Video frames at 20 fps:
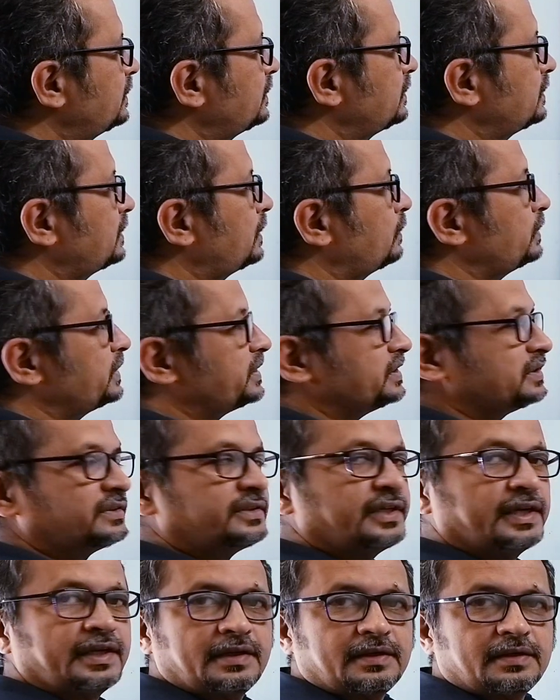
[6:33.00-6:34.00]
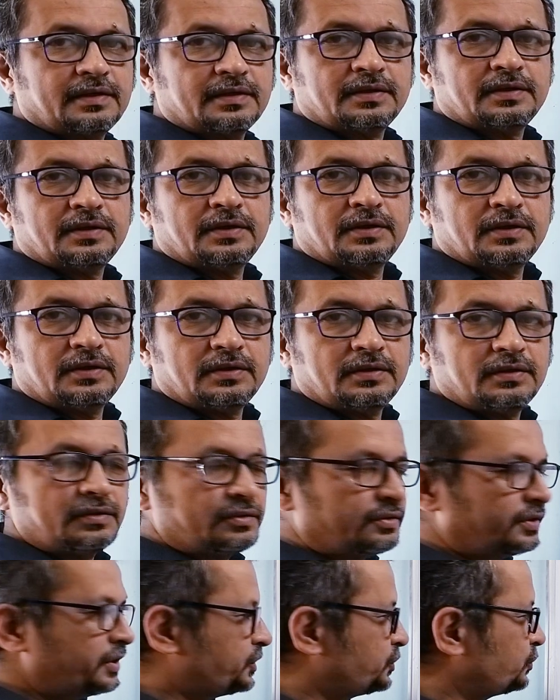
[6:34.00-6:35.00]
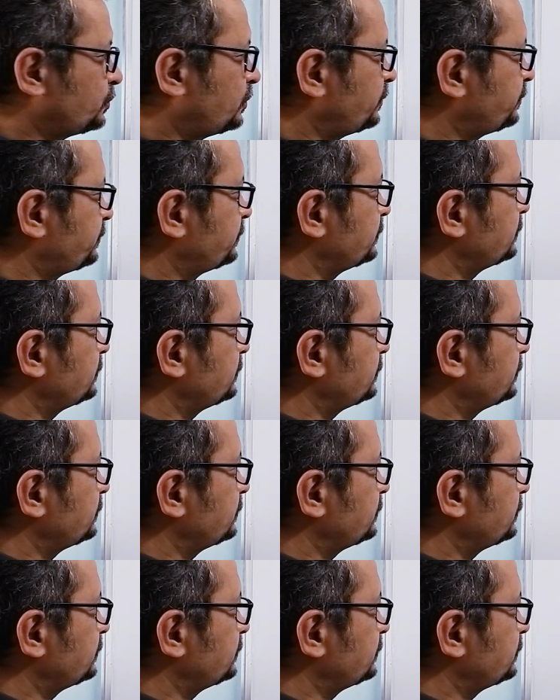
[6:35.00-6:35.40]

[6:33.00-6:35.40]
Now let us take ratio of